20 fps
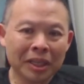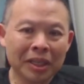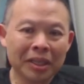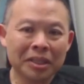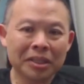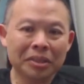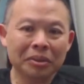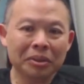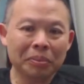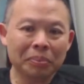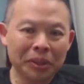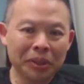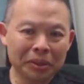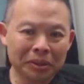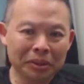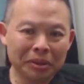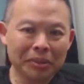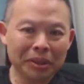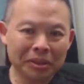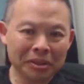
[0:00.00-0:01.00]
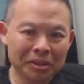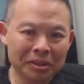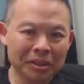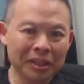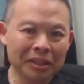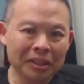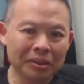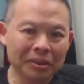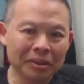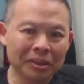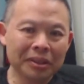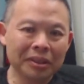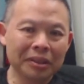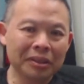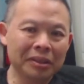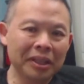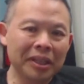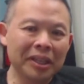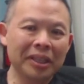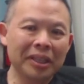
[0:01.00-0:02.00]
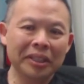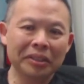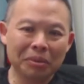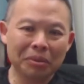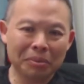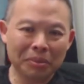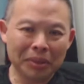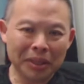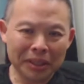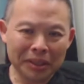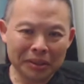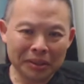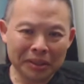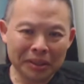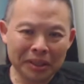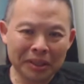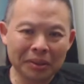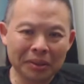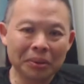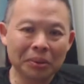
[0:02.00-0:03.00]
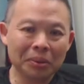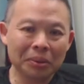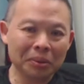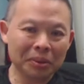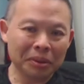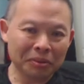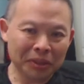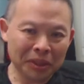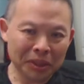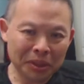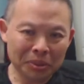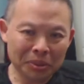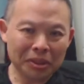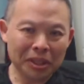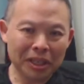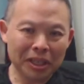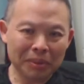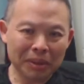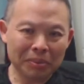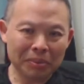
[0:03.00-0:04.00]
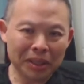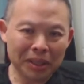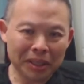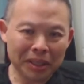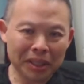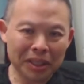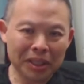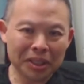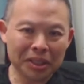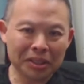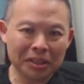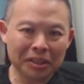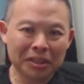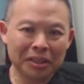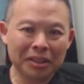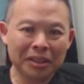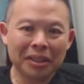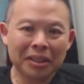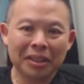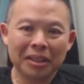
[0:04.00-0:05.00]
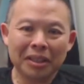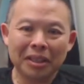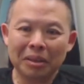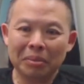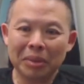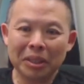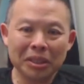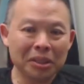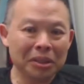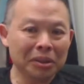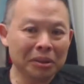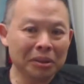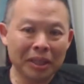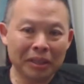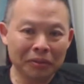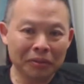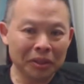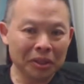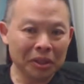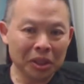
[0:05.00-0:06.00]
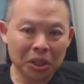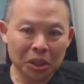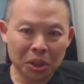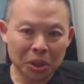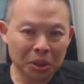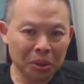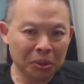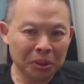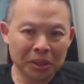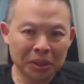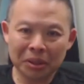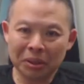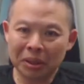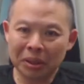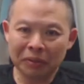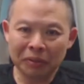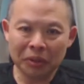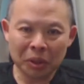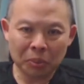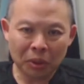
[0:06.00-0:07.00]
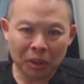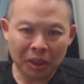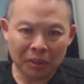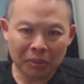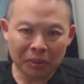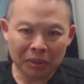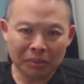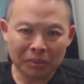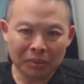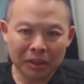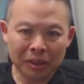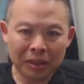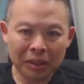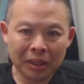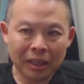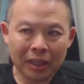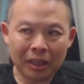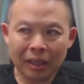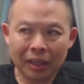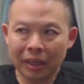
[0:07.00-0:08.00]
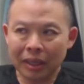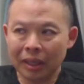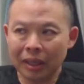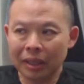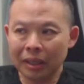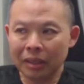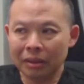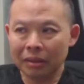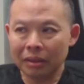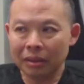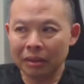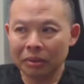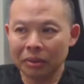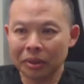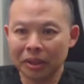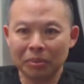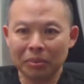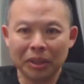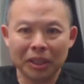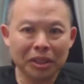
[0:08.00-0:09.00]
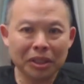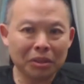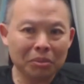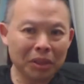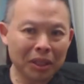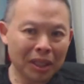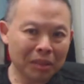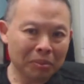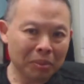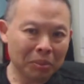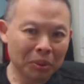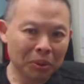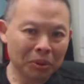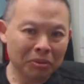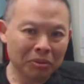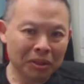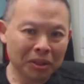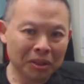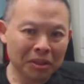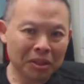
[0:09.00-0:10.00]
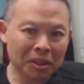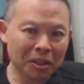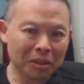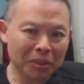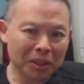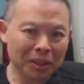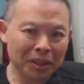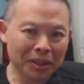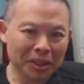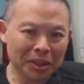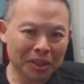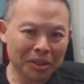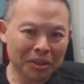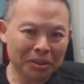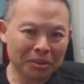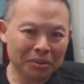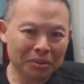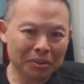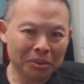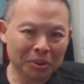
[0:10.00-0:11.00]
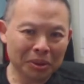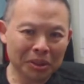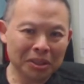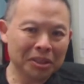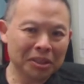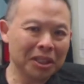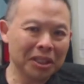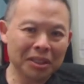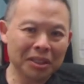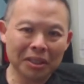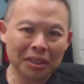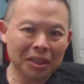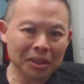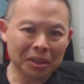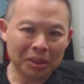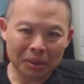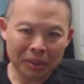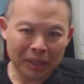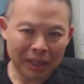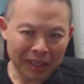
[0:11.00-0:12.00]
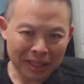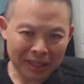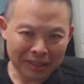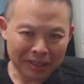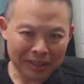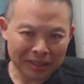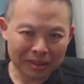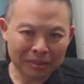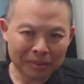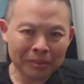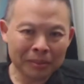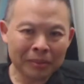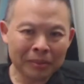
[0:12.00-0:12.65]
So the pill to mouth cycle is a daily reminder that, oh, if I don't take my medication, um, I still have this issue, I still have this problem. Mm-hmm. And you know, some days you may not be motivated to take your medication. Well, this takes it out of your hands.